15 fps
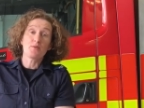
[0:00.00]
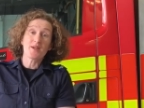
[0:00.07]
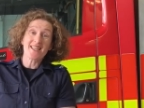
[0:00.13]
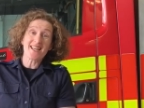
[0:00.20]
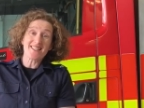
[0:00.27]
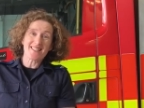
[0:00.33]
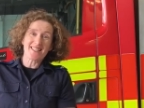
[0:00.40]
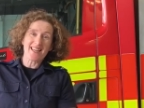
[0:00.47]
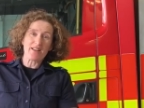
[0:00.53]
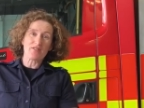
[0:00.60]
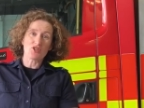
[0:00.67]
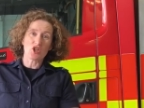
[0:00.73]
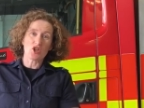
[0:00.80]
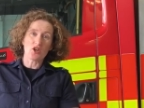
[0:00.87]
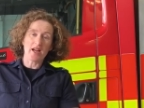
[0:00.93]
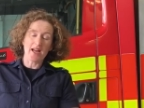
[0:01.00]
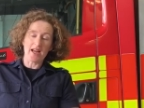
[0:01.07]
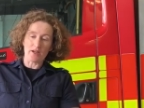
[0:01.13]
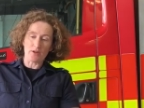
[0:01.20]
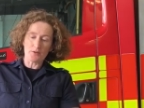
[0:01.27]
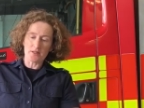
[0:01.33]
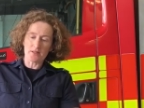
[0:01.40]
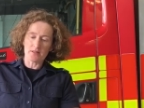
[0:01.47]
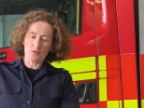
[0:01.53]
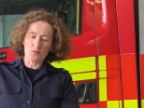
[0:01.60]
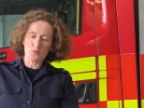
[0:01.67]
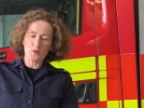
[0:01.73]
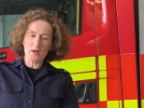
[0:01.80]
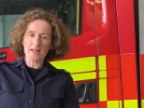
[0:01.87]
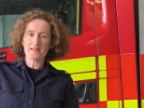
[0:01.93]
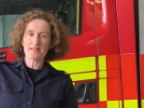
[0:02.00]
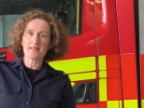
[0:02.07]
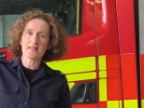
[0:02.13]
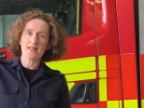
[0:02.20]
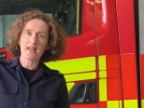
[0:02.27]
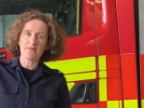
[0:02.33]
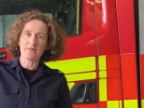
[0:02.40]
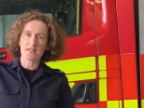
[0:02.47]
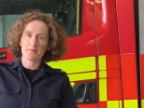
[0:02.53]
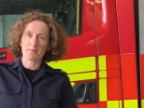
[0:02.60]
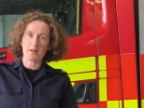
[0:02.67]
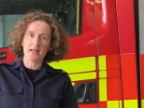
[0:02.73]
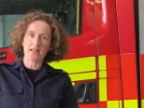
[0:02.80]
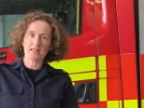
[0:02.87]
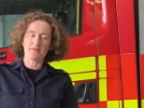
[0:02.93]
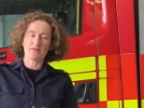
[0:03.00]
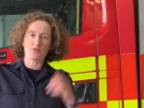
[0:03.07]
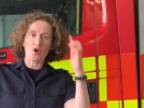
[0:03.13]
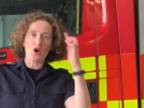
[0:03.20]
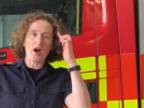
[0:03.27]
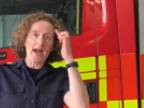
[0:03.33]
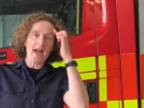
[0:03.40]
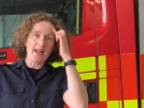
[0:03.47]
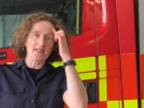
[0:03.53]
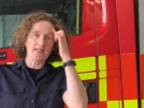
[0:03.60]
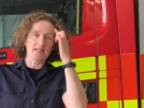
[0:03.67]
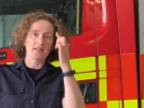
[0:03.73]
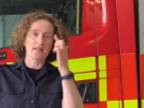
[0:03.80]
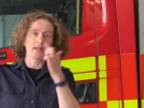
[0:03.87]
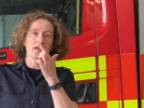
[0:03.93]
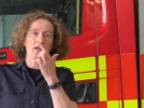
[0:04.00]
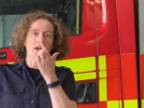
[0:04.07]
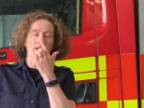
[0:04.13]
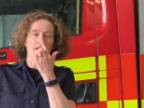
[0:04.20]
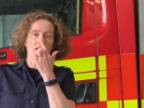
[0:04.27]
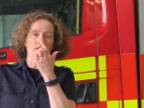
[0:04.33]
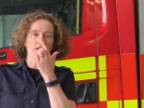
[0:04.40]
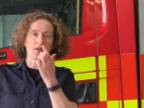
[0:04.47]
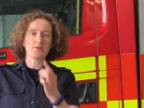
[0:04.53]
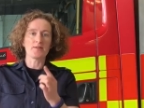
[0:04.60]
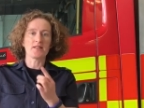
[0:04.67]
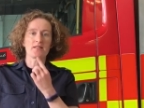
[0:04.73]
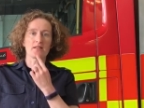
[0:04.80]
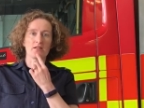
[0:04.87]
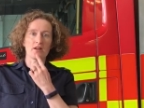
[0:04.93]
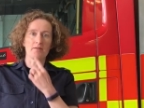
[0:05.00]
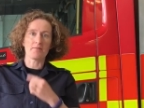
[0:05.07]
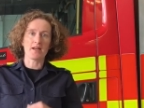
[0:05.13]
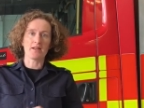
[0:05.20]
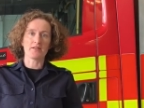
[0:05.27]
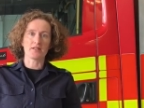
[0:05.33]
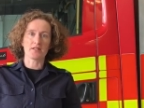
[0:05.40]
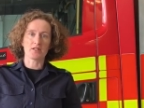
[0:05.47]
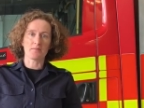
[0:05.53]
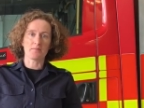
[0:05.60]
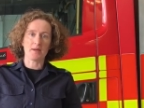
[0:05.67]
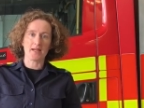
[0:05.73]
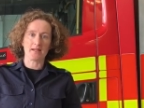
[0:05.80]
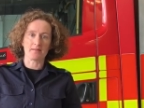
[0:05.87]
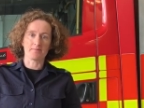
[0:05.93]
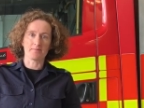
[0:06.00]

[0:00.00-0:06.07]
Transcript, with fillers: we're getting out our house, where's the safest place for our heads and our noses and our mouths to be?